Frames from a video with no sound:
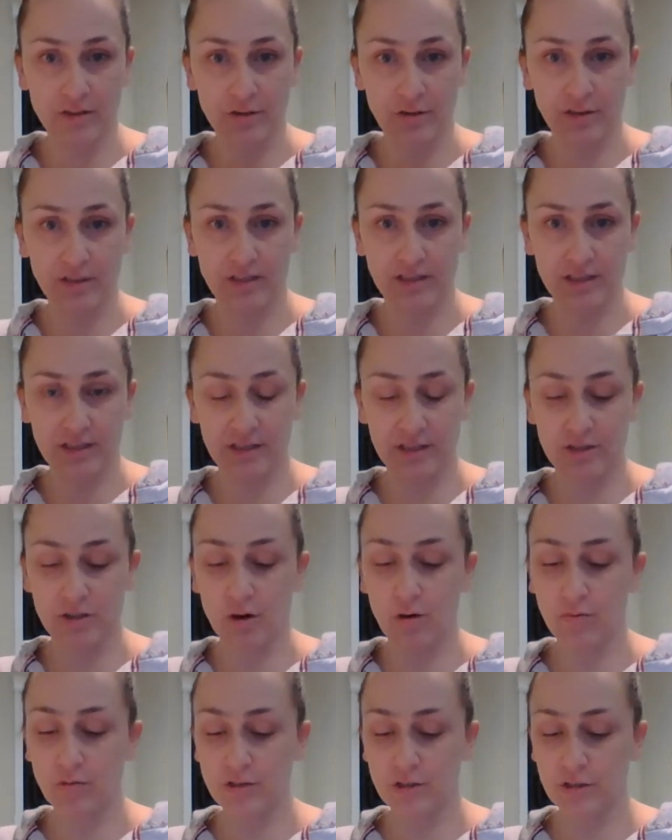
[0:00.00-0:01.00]
So you
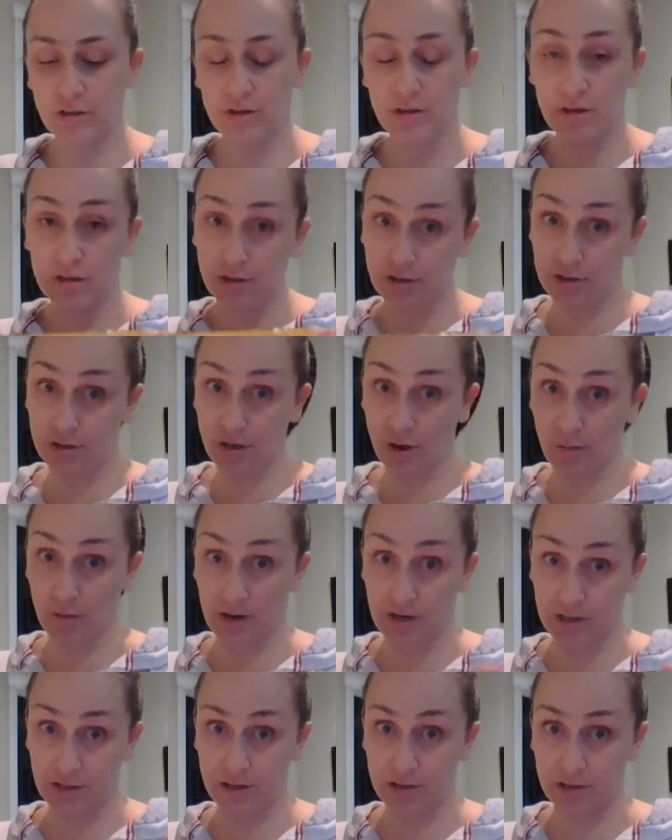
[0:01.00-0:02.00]
don't sew
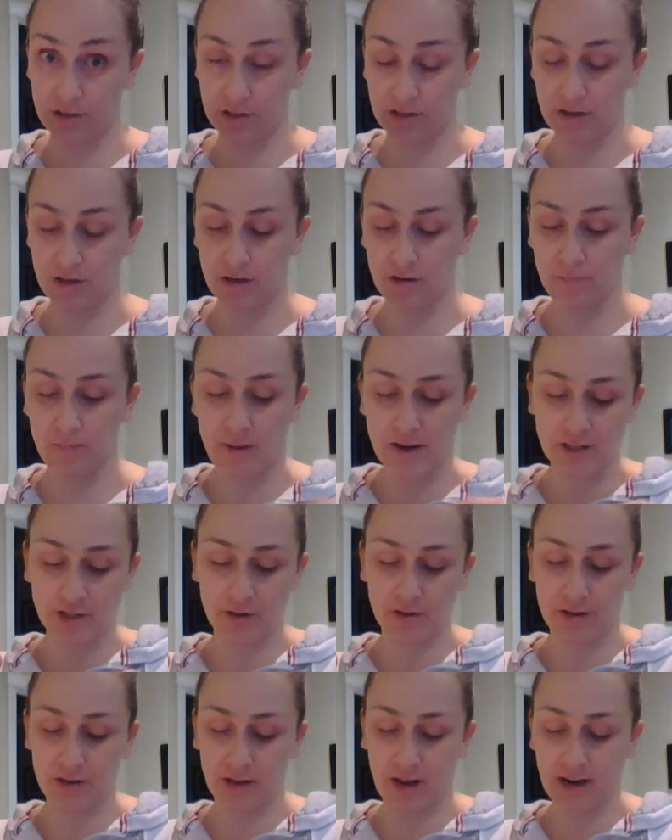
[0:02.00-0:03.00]
it. You're just going to
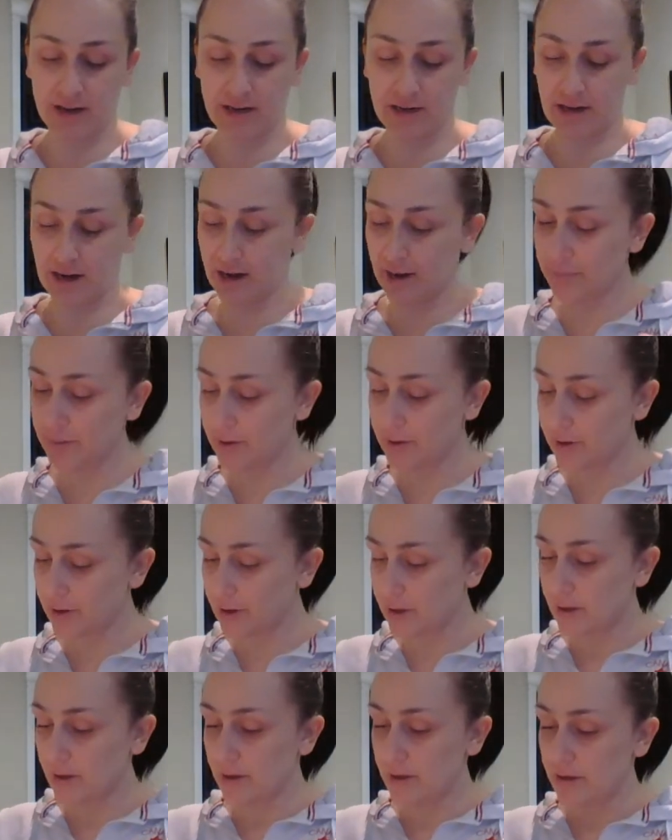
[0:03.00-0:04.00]
measure it, line it up.
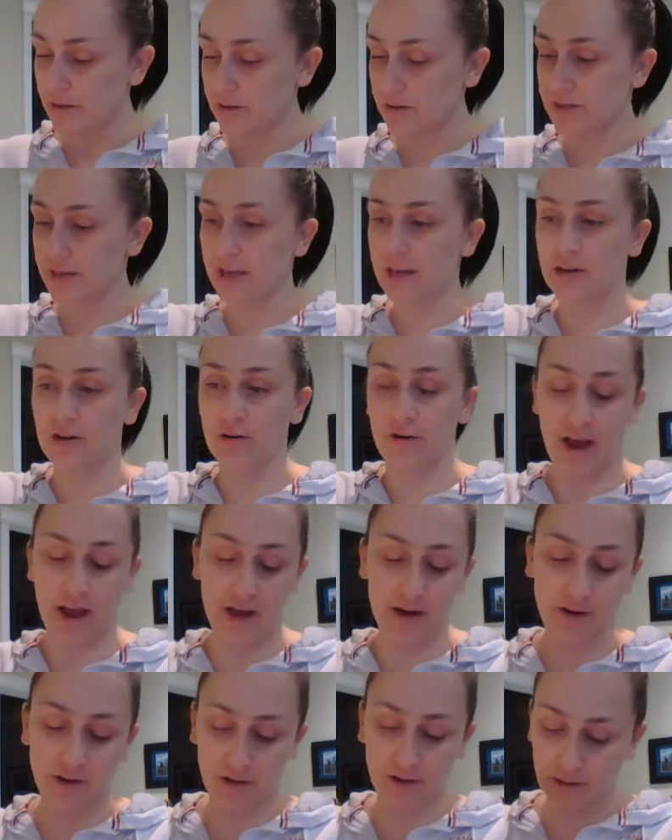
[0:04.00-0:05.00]
You take your
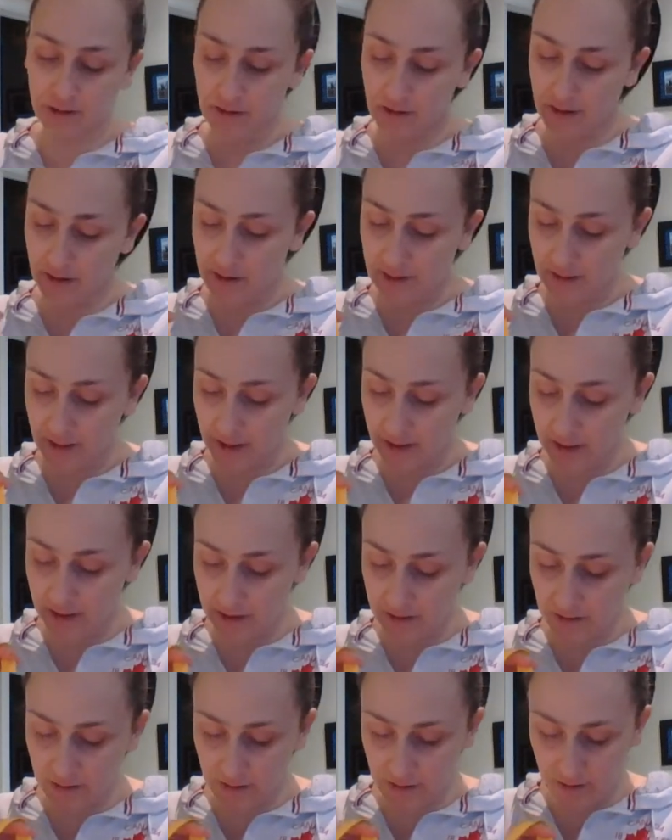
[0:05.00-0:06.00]
handle, and the
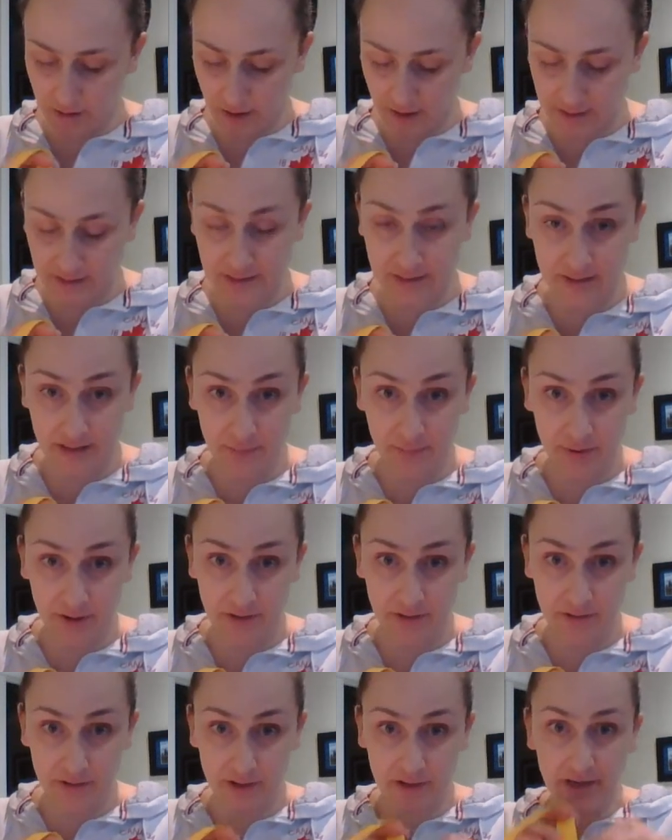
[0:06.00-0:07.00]
handle I slip
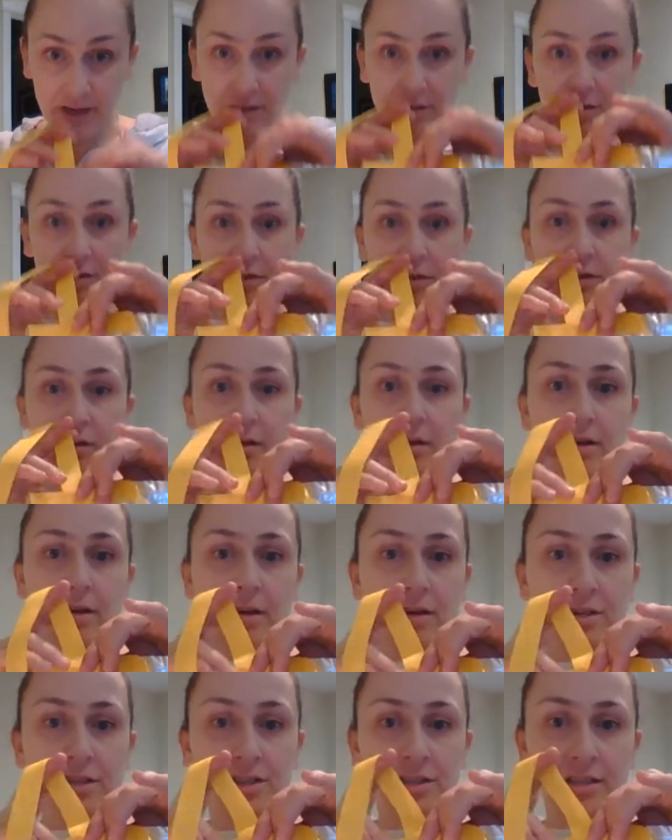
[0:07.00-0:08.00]
underneath
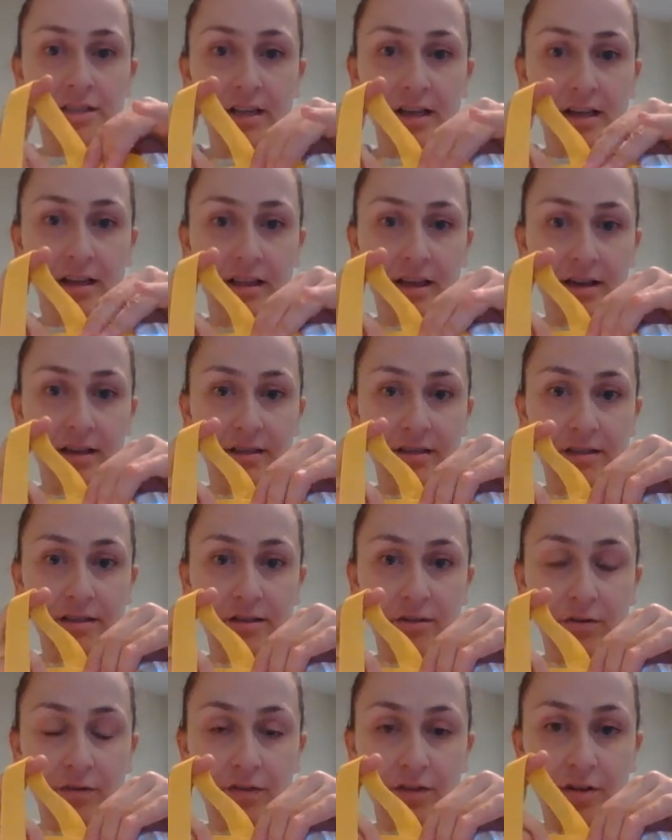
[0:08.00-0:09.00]
just like this.
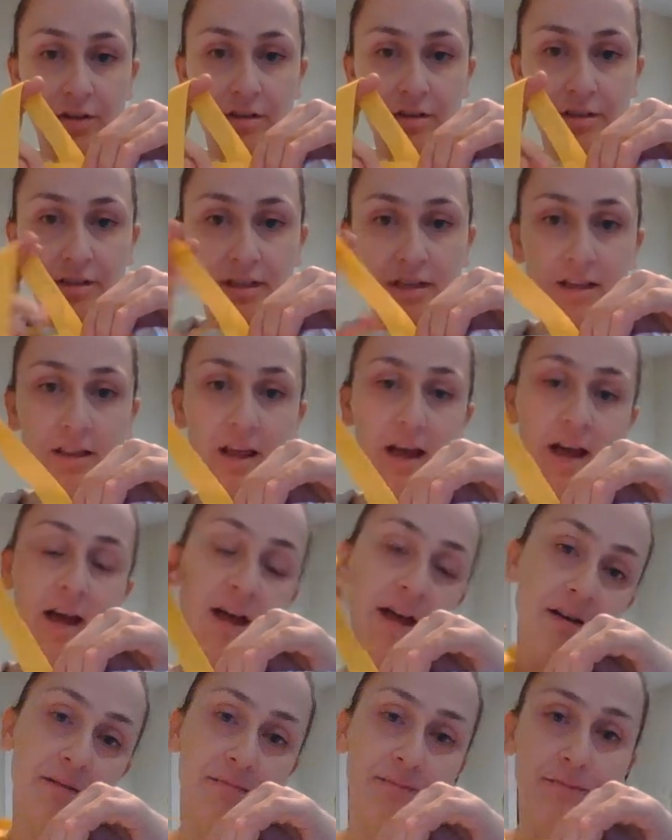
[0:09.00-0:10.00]
So if you can see
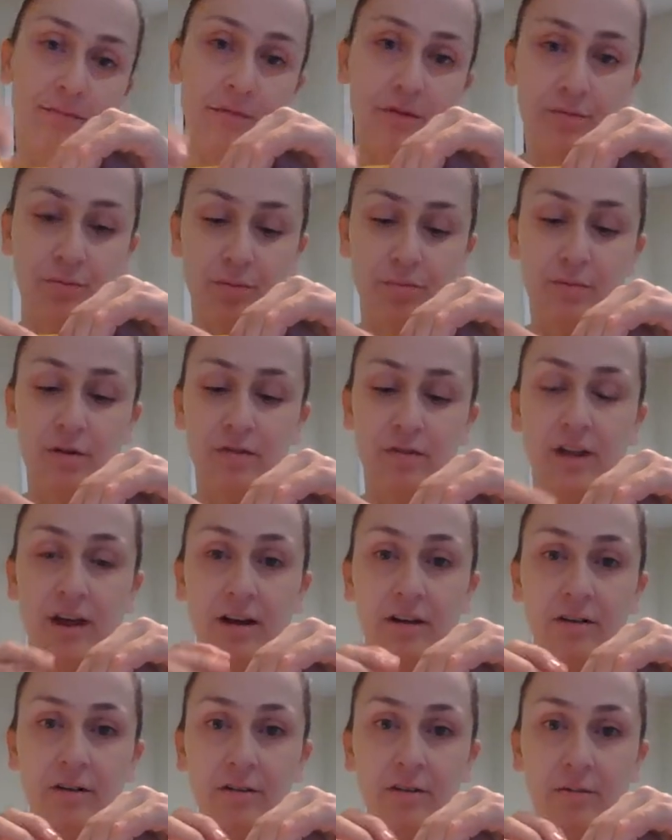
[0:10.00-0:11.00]
that, move that
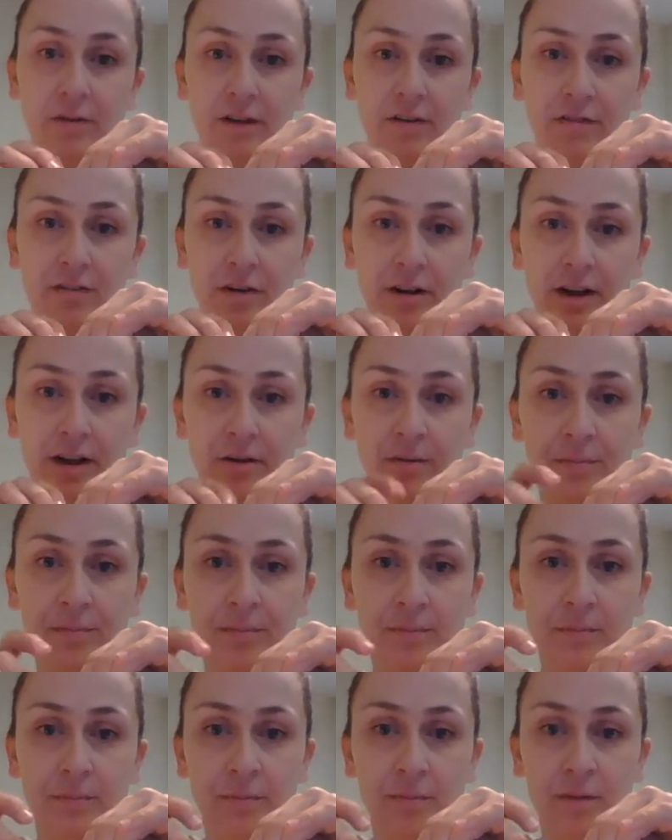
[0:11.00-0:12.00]
out of the way for now,
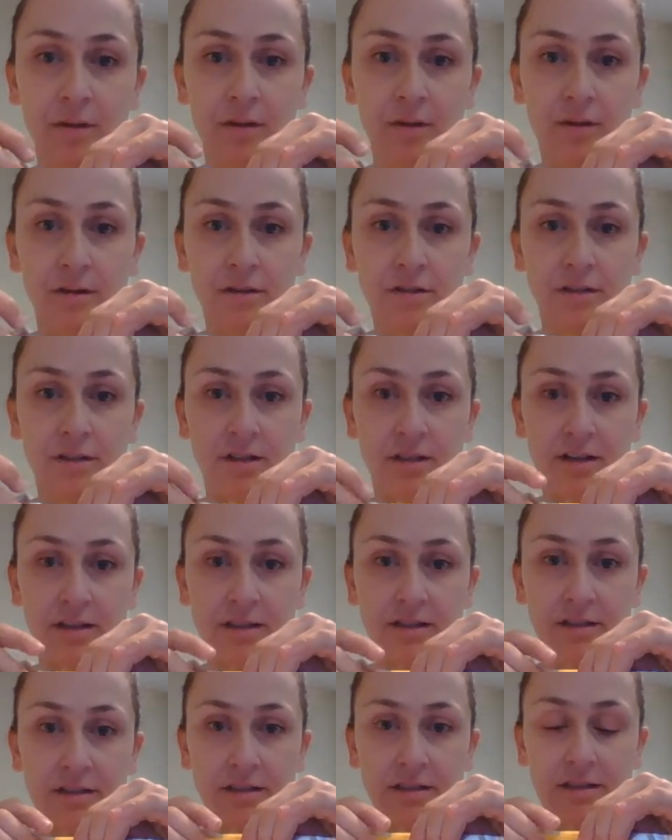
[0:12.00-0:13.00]
to
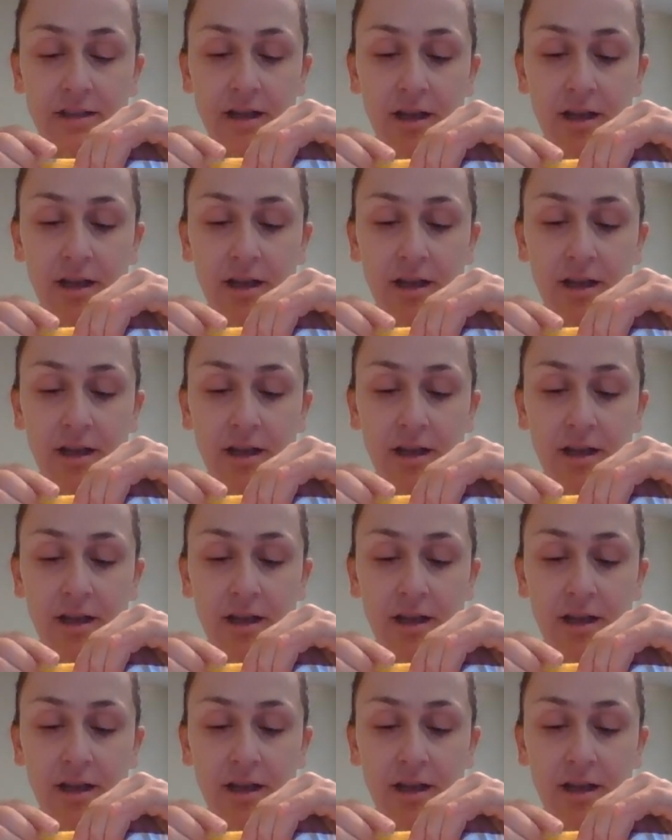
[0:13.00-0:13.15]
this.